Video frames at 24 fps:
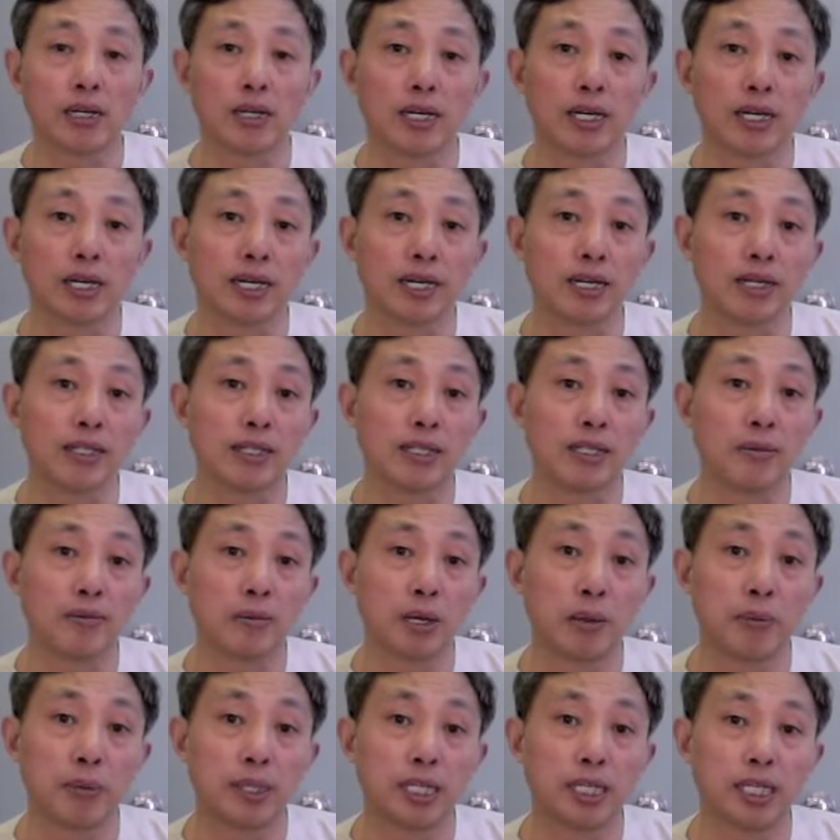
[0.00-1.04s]
and
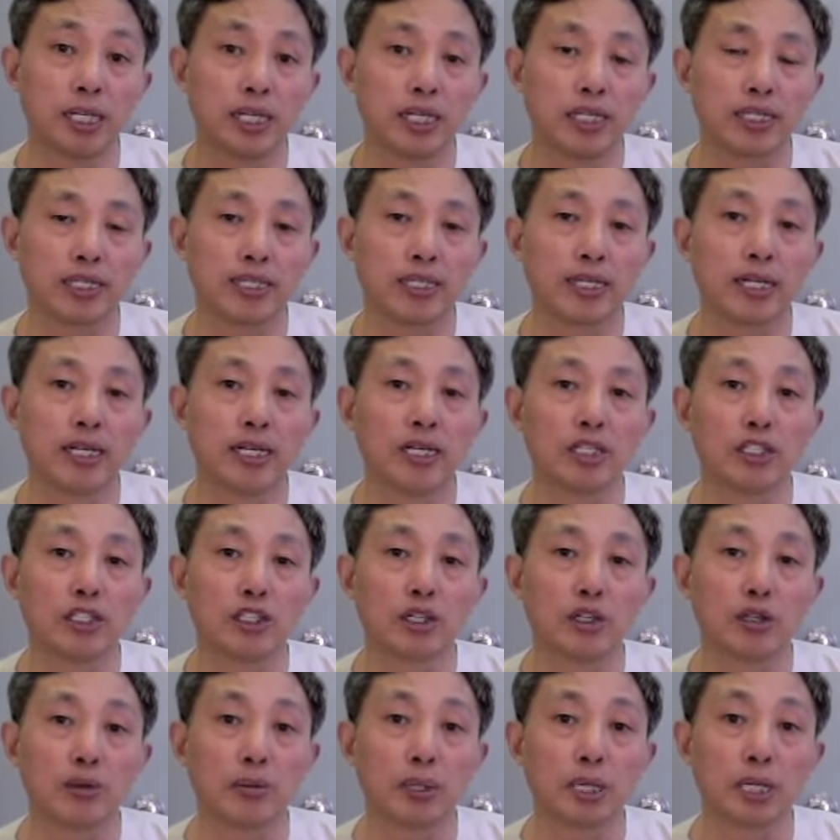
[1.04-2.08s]
maybe yes.
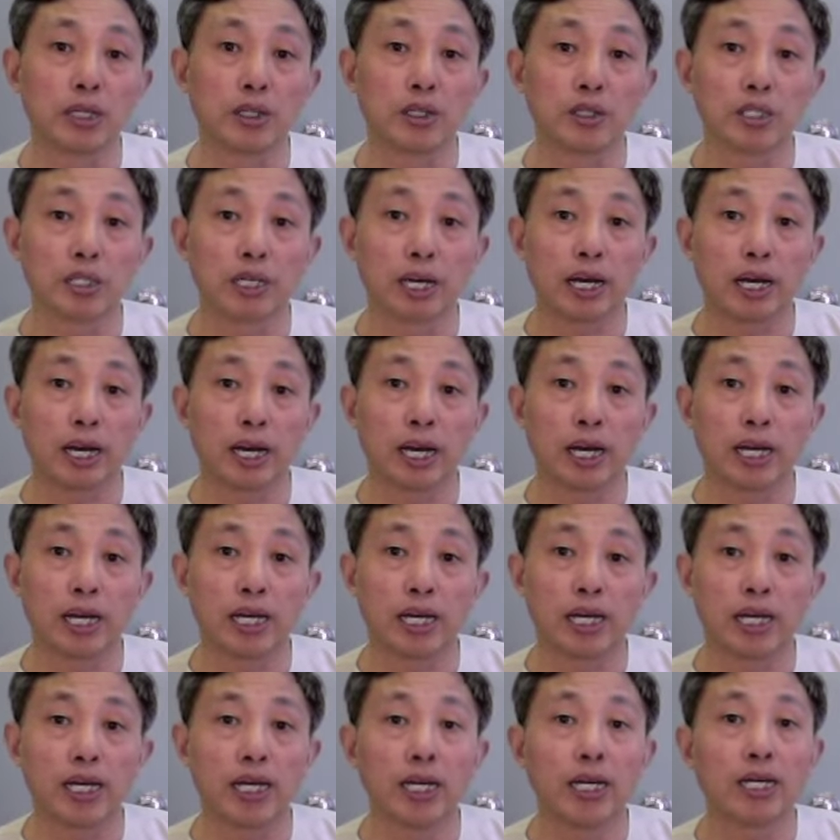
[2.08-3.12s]
So because
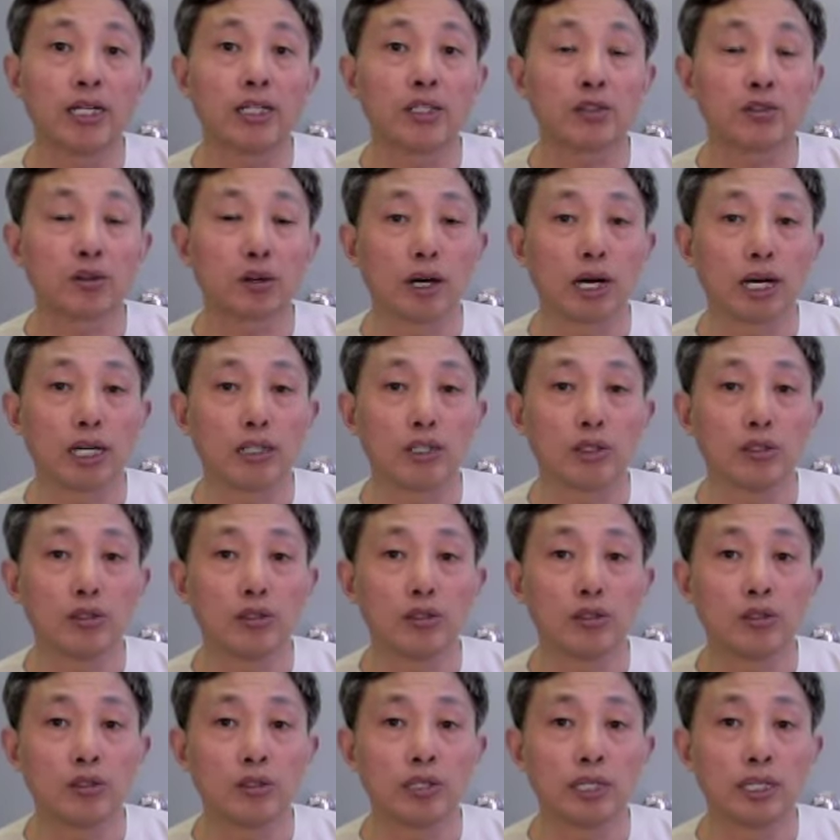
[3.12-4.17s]
I try
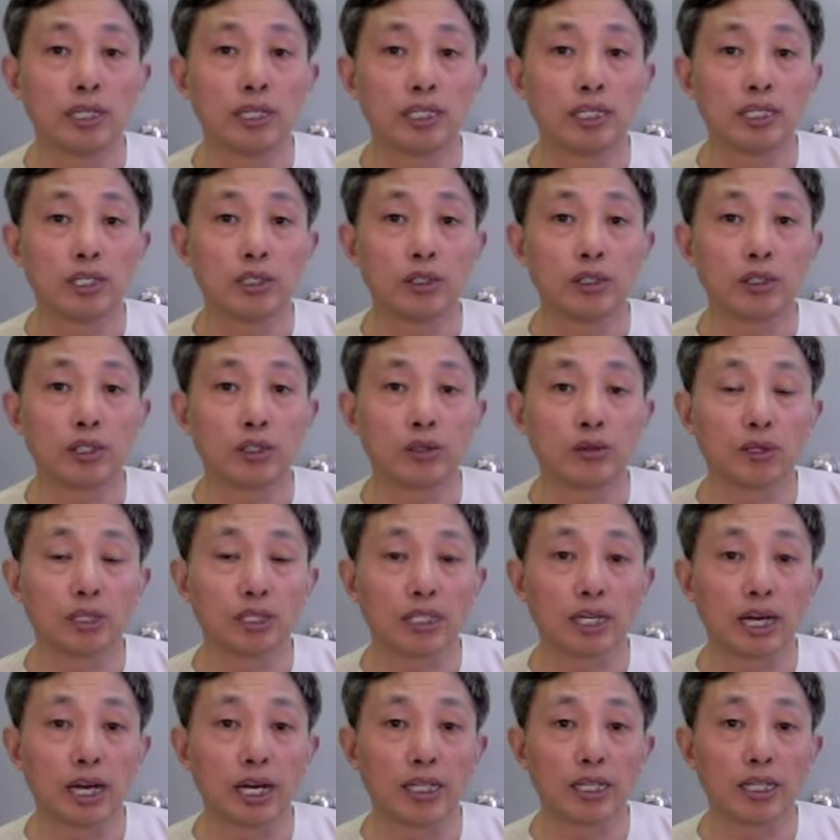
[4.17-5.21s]
to use
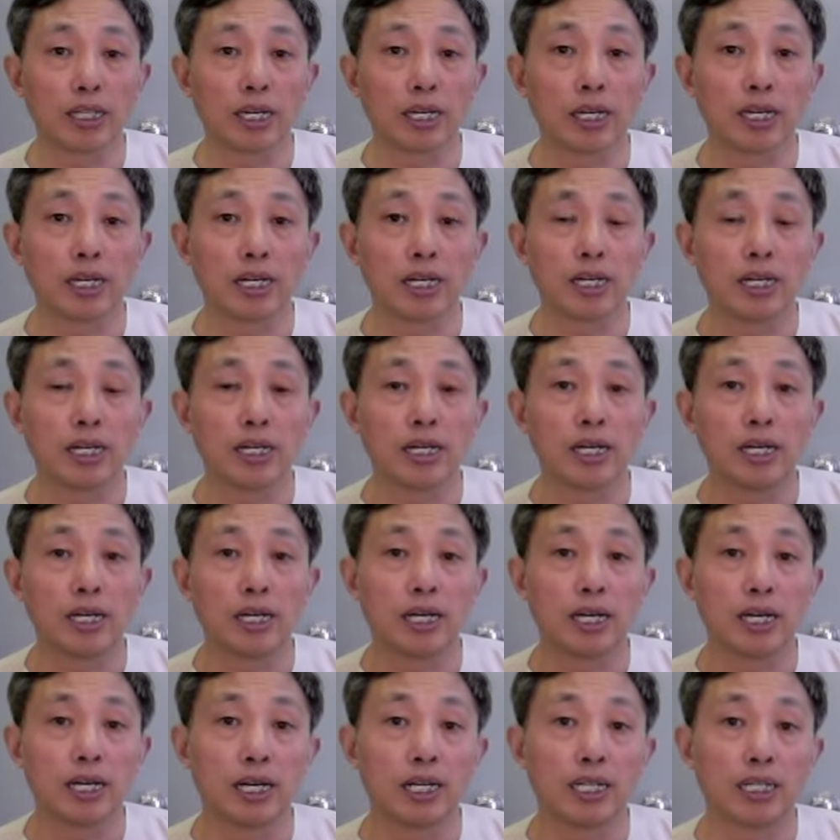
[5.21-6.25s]
what I think,
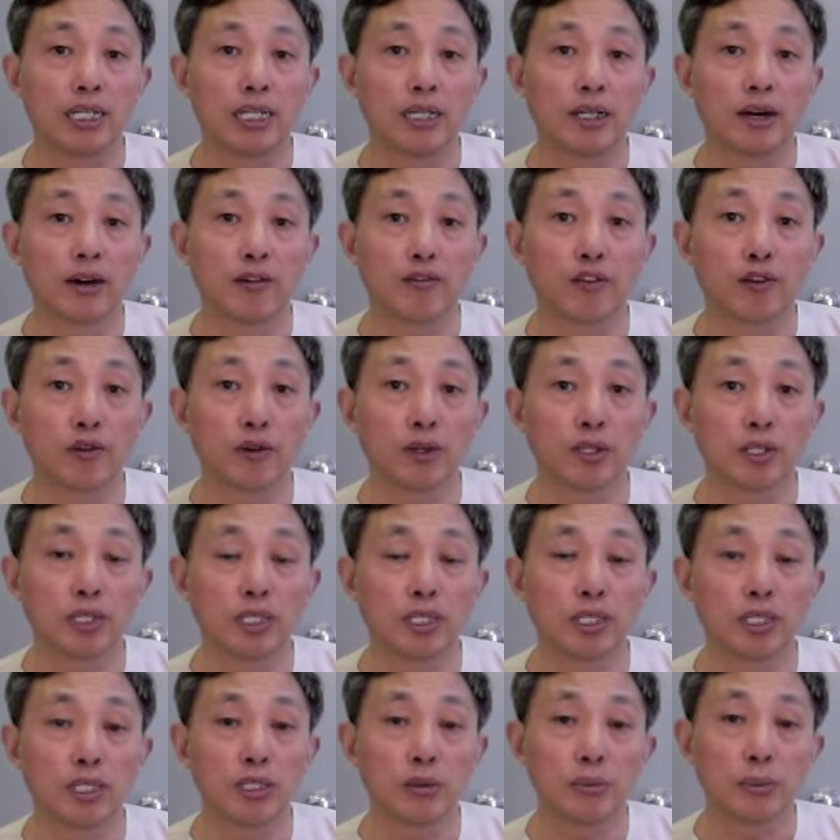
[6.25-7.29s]
and of course
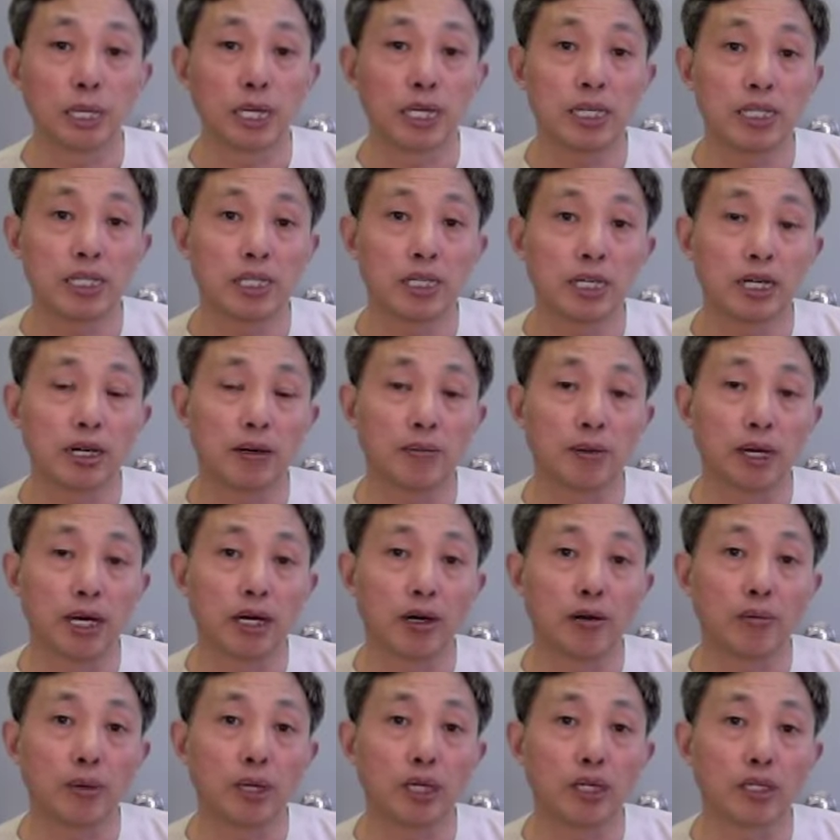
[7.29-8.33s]
each painting come
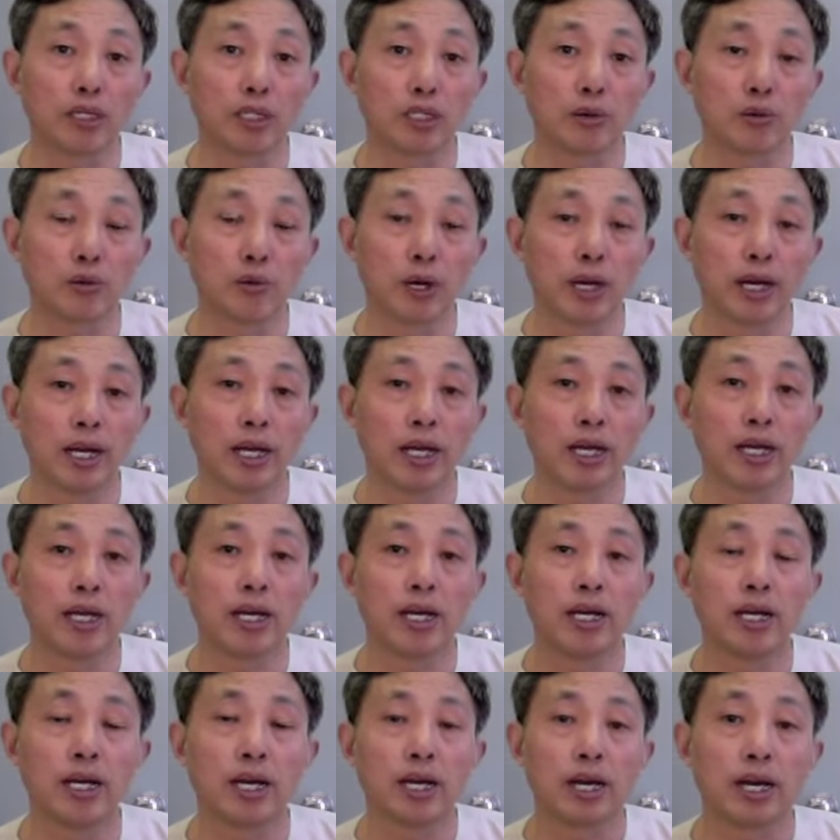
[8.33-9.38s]
out because the way
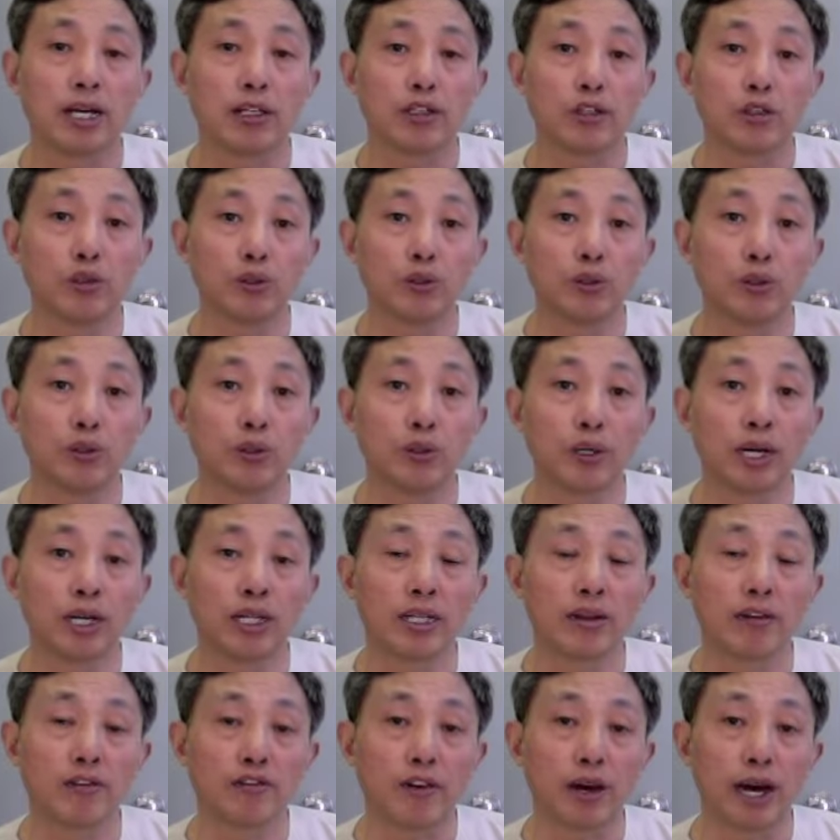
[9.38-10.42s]
I do,
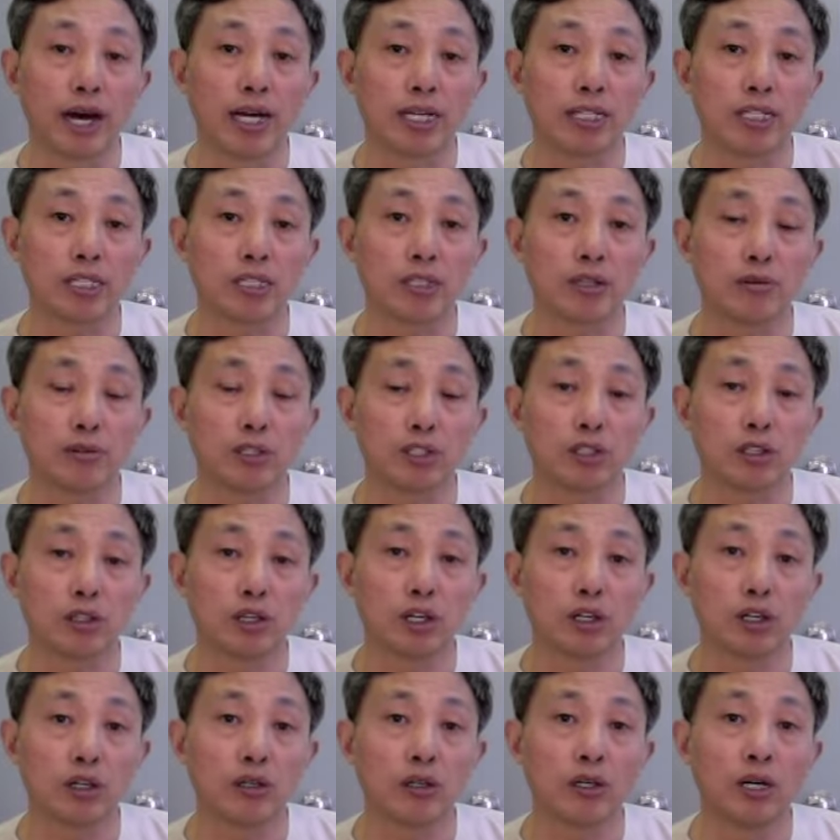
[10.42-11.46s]
and fast and
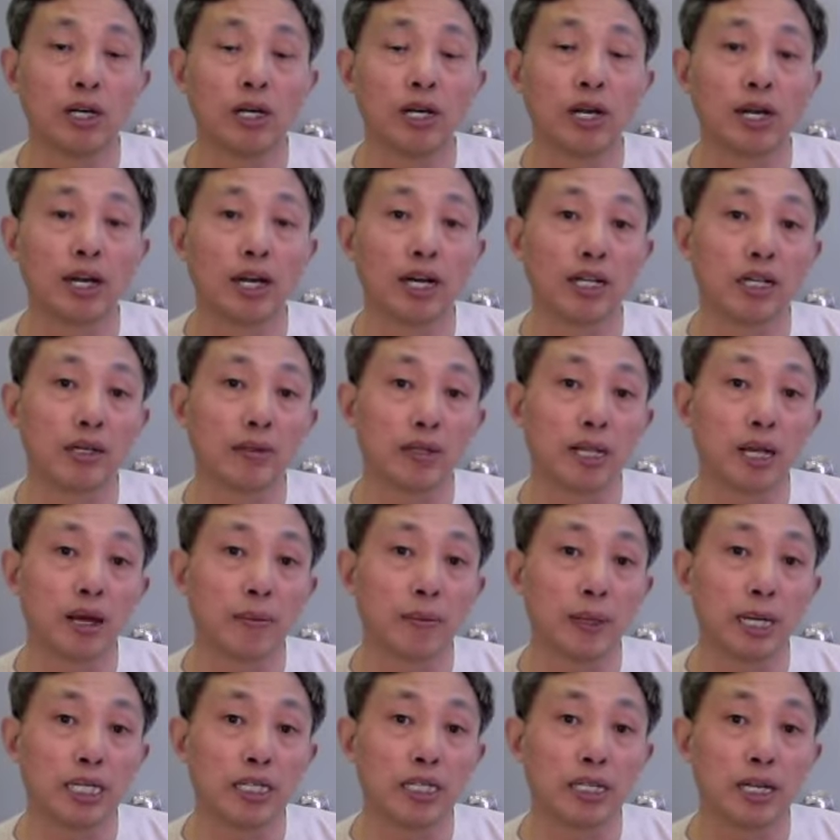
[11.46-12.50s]
slow, and day
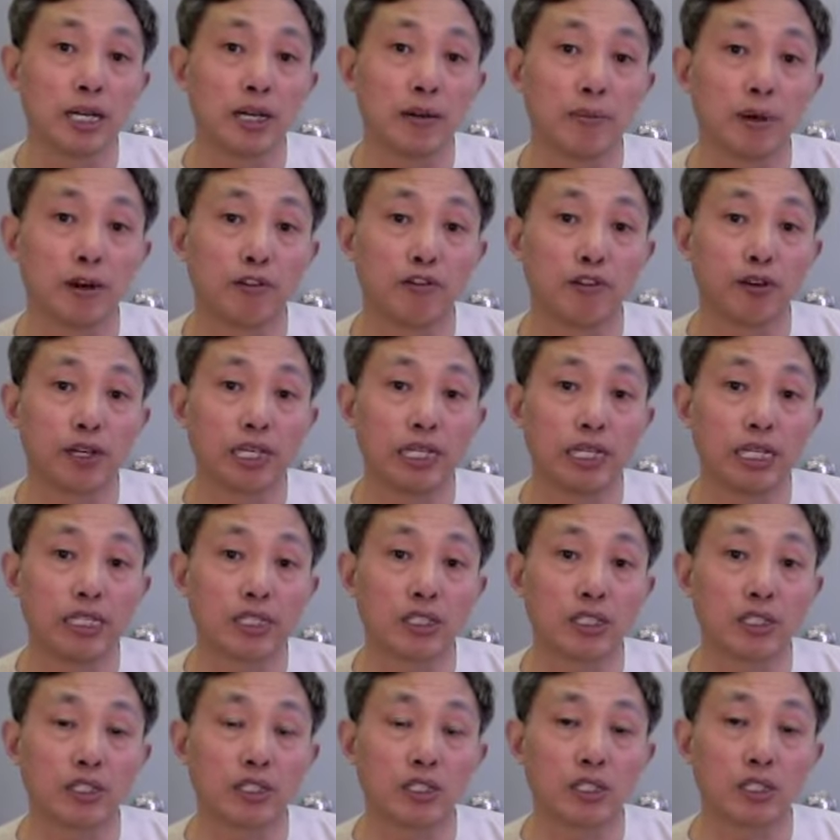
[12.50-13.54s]
by day my
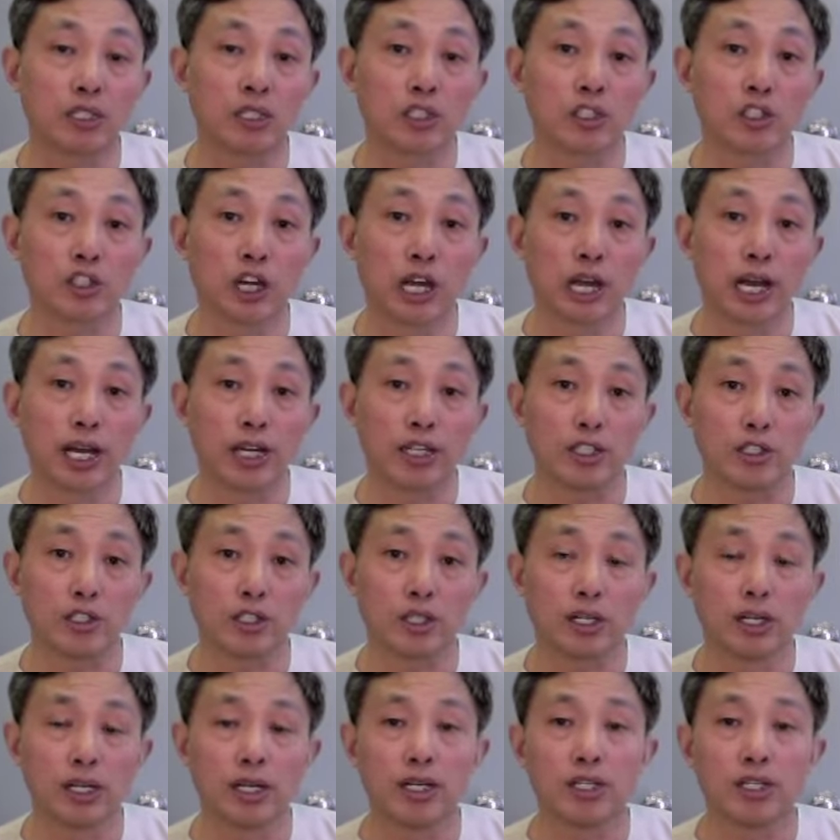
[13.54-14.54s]
feelings is change.